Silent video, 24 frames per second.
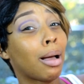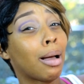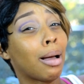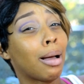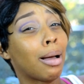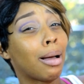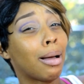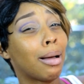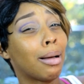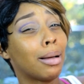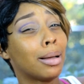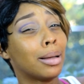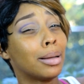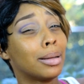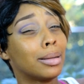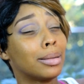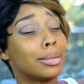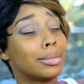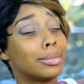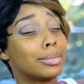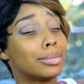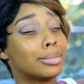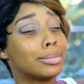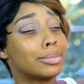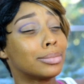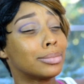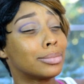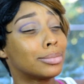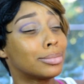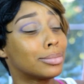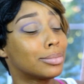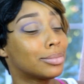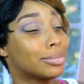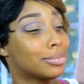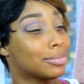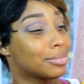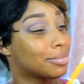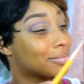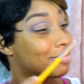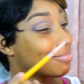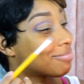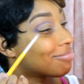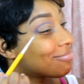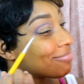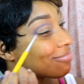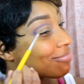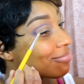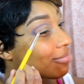Yeah, I messed up my curtain. I'm so
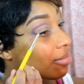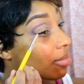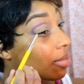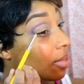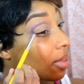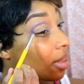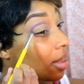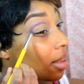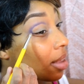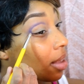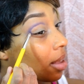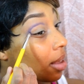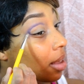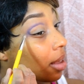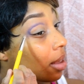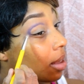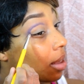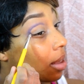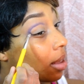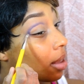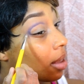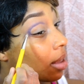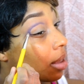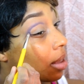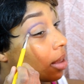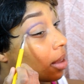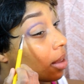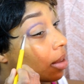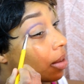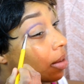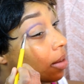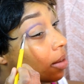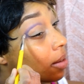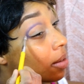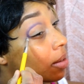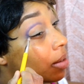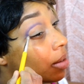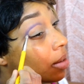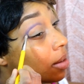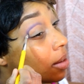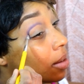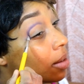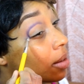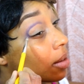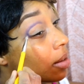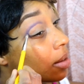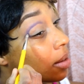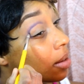mad, and I just put that up, but it's okay.
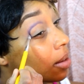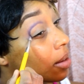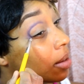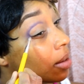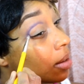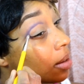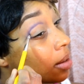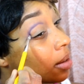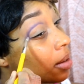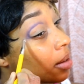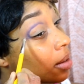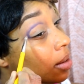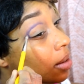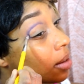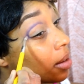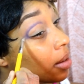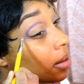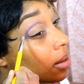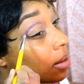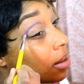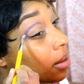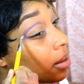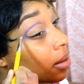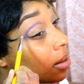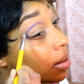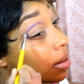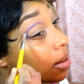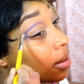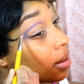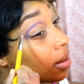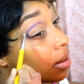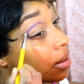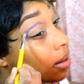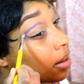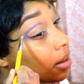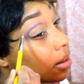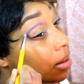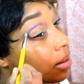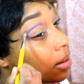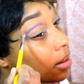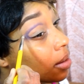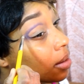I will wash it out.